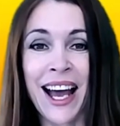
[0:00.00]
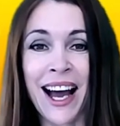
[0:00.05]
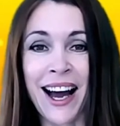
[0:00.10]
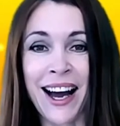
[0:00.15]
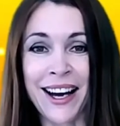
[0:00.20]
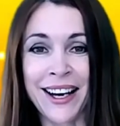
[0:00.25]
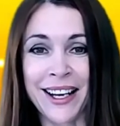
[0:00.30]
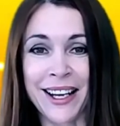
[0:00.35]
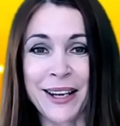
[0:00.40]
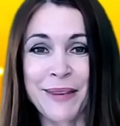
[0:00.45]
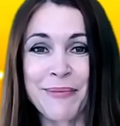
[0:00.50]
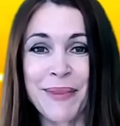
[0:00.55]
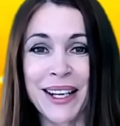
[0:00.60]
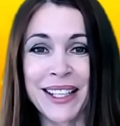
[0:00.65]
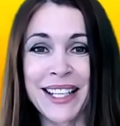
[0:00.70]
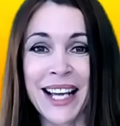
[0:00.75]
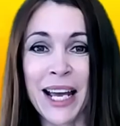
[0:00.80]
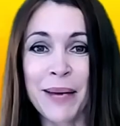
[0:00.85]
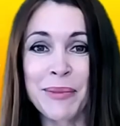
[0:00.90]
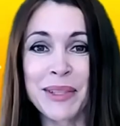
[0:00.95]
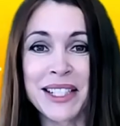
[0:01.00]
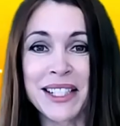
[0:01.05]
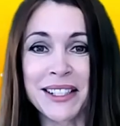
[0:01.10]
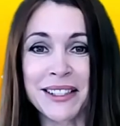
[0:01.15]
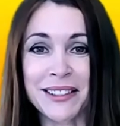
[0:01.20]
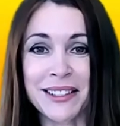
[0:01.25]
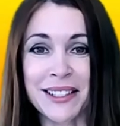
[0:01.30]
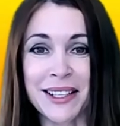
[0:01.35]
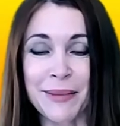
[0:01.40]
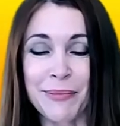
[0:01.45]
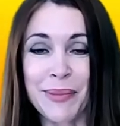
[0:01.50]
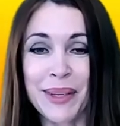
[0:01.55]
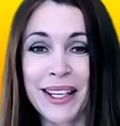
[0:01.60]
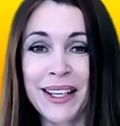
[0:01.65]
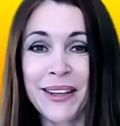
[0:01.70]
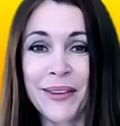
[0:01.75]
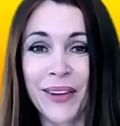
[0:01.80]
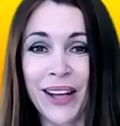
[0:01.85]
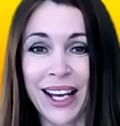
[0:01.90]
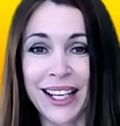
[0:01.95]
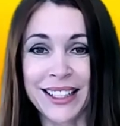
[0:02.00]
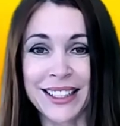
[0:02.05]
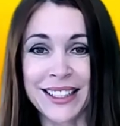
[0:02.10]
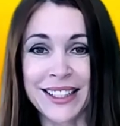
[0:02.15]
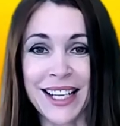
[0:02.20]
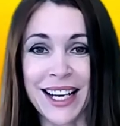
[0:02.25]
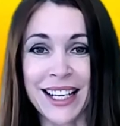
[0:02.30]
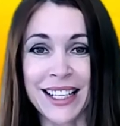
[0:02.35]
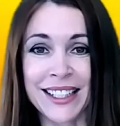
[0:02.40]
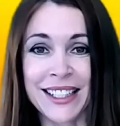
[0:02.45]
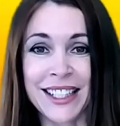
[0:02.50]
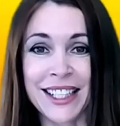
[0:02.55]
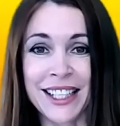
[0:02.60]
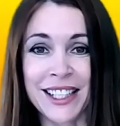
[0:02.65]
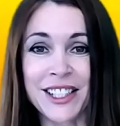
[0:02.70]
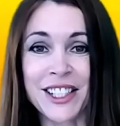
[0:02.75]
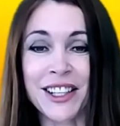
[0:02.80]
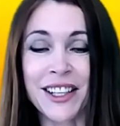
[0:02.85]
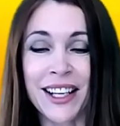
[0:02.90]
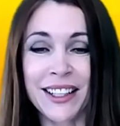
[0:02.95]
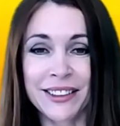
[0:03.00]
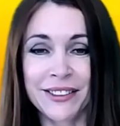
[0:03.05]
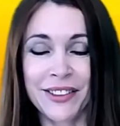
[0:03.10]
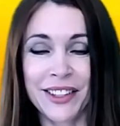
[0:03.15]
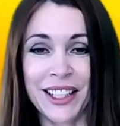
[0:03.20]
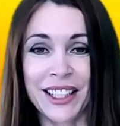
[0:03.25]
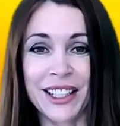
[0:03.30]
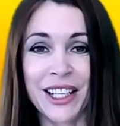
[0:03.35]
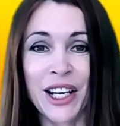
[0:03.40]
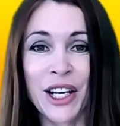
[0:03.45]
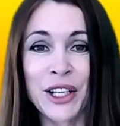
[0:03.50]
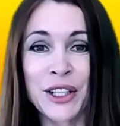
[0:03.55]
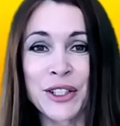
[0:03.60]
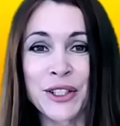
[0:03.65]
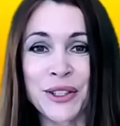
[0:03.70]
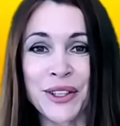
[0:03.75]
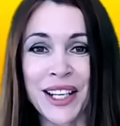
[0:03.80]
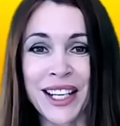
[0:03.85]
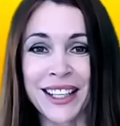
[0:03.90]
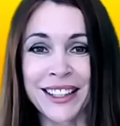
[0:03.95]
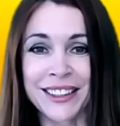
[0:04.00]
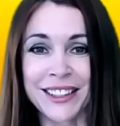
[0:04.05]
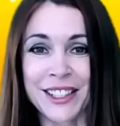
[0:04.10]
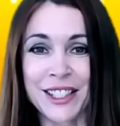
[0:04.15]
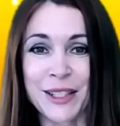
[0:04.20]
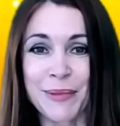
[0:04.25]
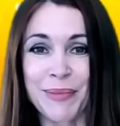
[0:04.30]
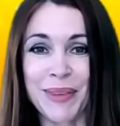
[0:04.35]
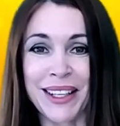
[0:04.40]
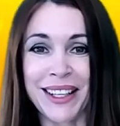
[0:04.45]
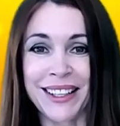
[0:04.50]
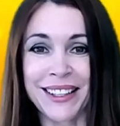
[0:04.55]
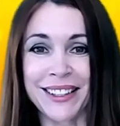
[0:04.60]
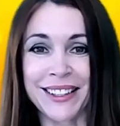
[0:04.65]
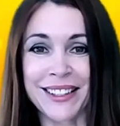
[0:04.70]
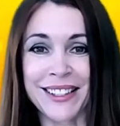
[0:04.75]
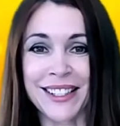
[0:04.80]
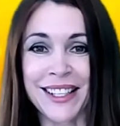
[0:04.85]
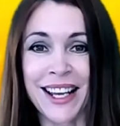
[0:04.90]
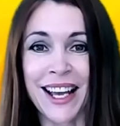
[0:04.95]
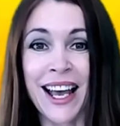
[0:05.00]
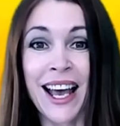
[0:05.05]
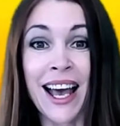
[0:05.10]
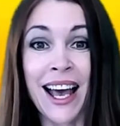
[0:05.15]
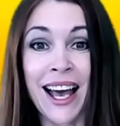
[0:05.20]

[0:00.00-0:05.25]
Hi, my name is Ilze Be and I teach Latvian to English speakers,